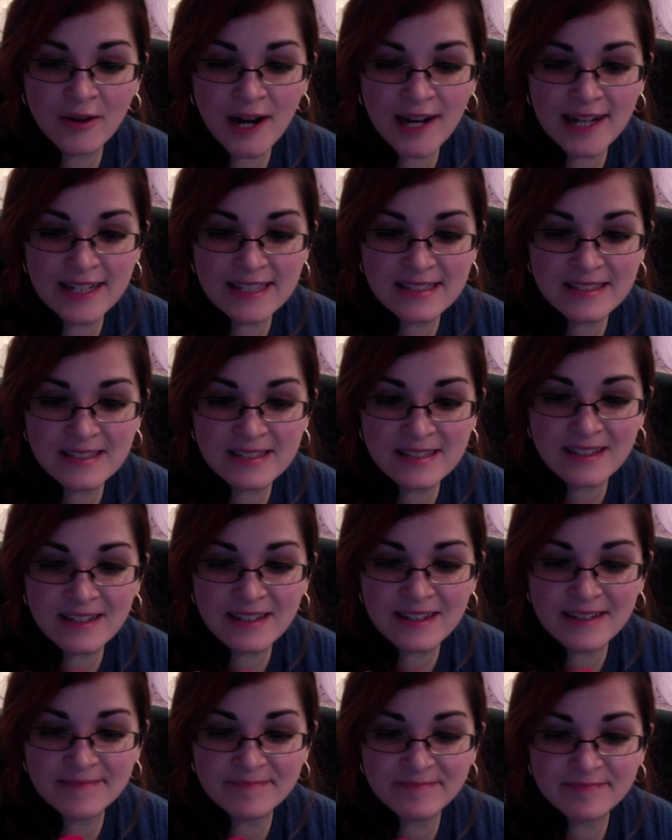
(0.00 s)
I
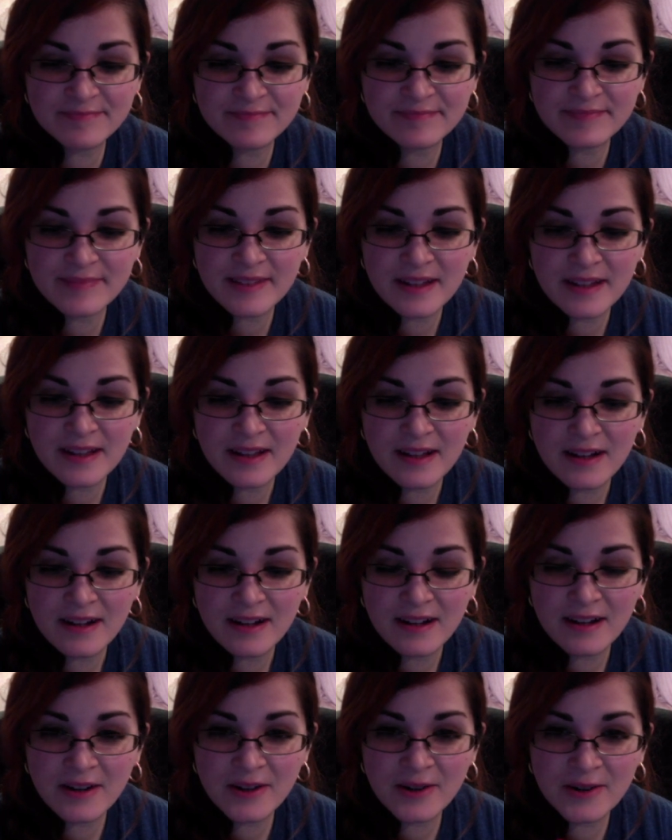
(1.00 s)
see.
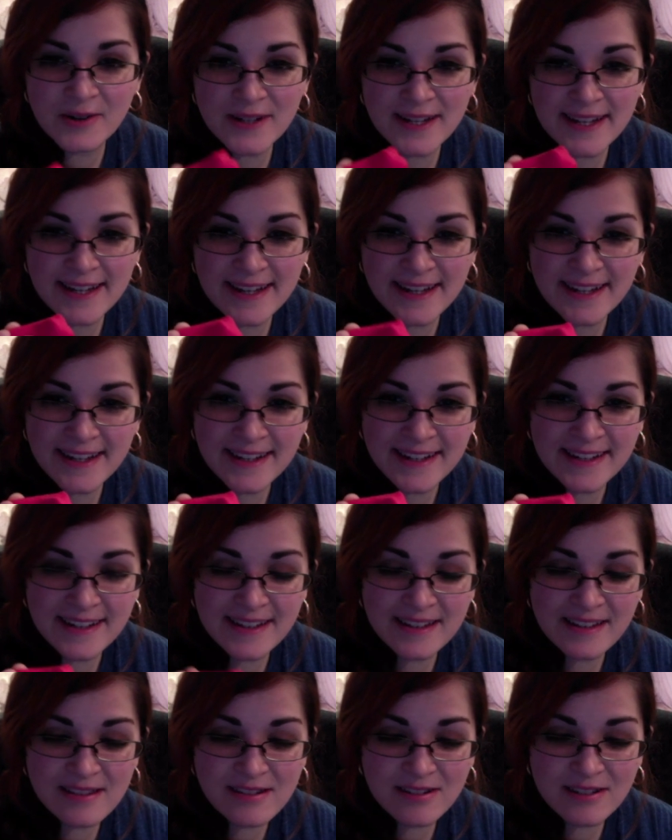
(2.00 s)
Okay,
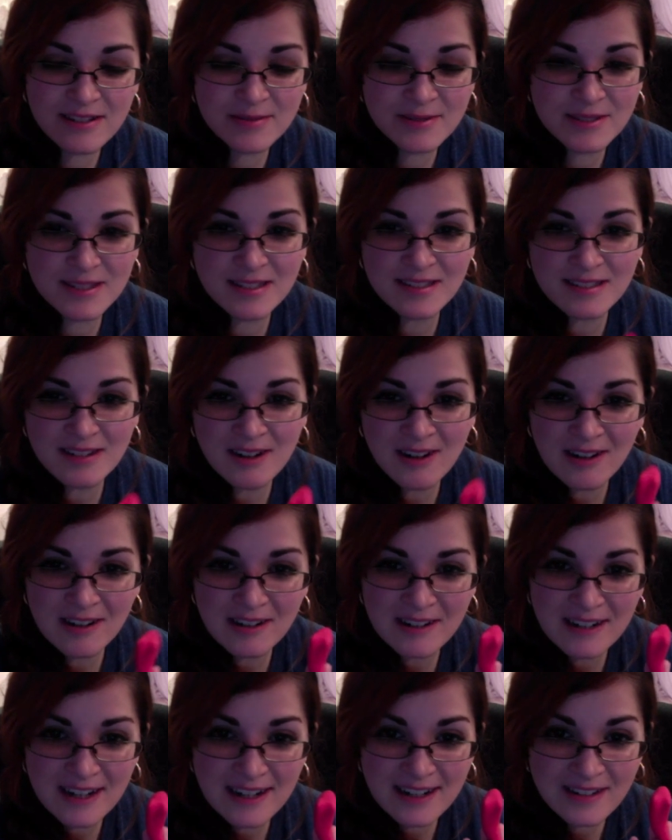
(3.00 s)
I thought it was a tongue.
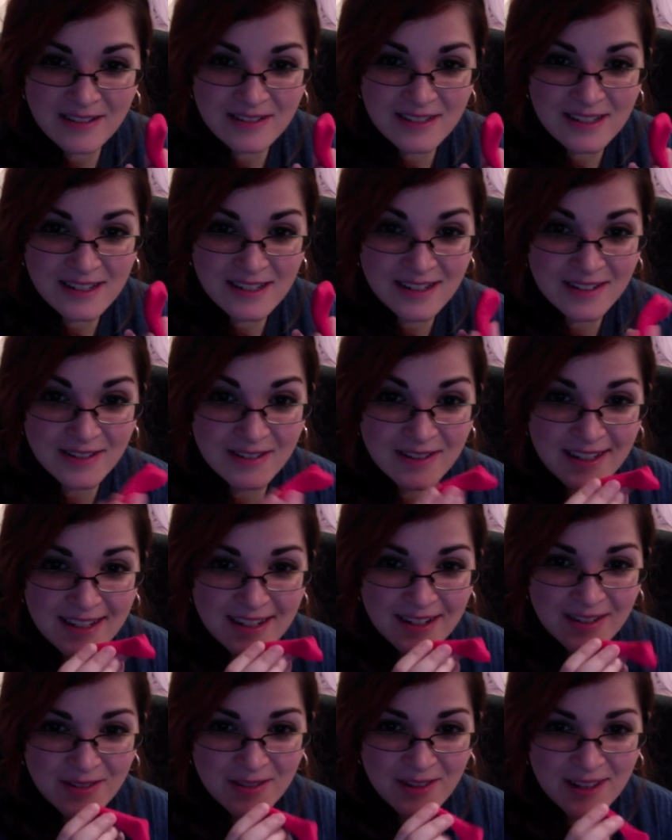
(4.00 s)
Kind of looks like a like
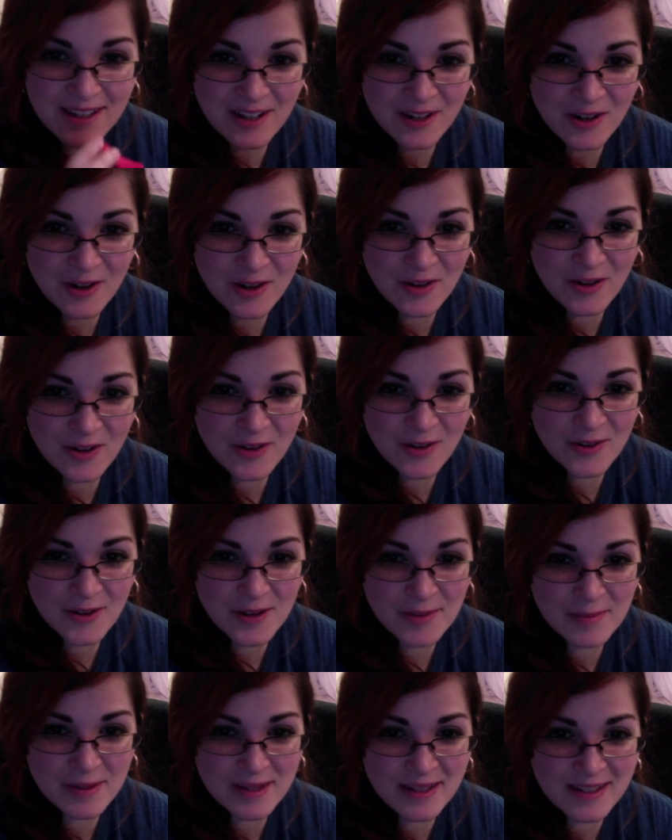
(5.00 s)
a like a
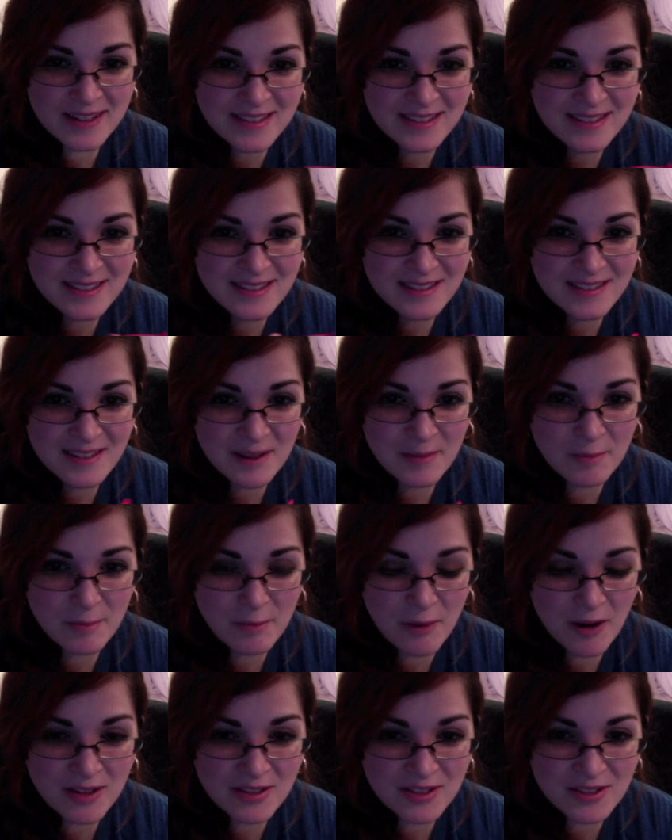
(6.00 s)
creepy some
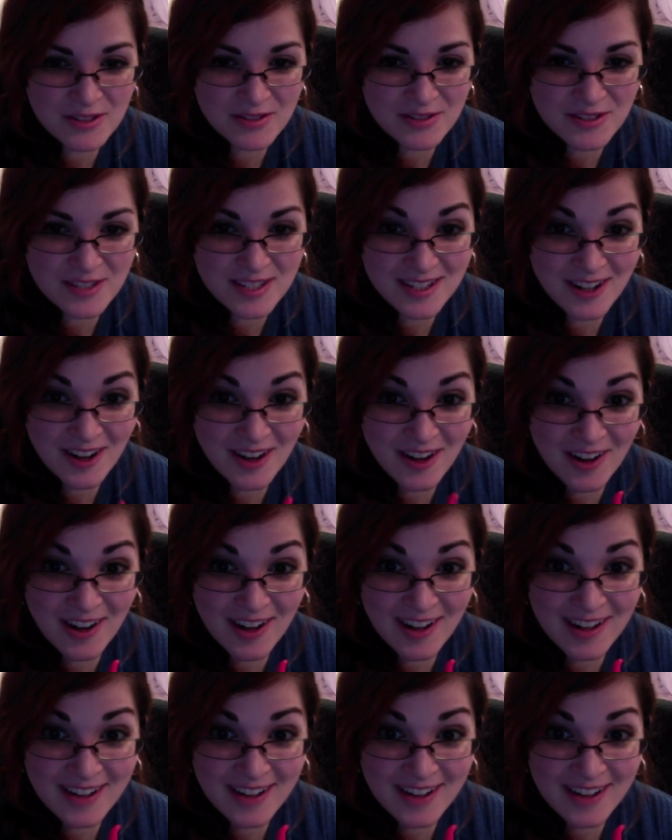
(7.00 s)
monster's tongue.